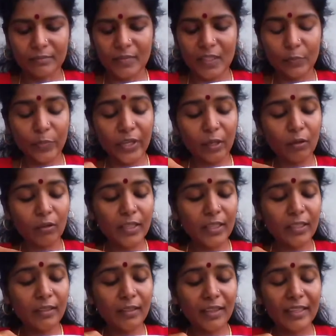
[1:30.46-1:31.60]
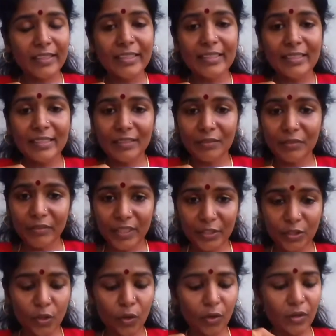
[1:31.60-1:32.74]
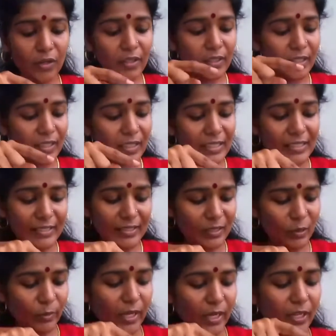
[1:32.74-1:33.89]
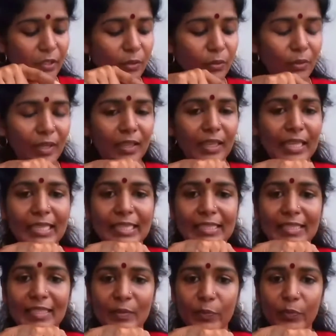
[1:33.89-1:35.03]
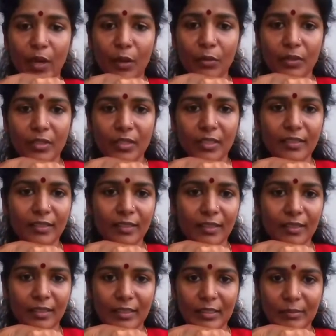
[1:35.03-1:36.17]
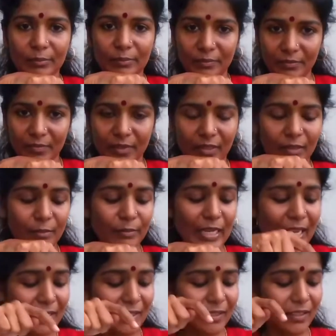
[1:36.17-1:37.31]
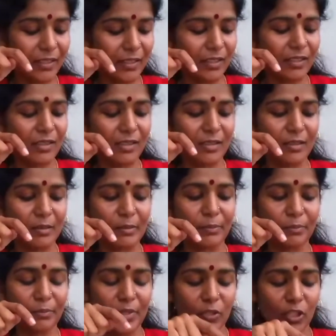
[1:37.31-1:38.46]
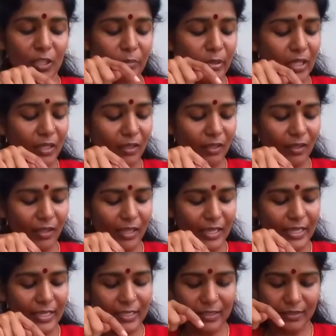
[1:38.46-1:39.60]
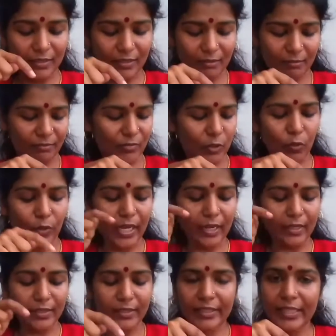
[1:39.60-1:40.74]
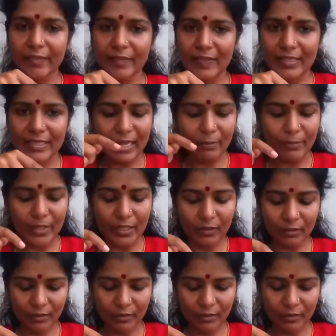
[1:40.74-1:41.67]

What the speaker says: spring onion, this is ridge gourd, this is tomato, and this is sprouted black uh, chickpea, and coriander leaves, lemon.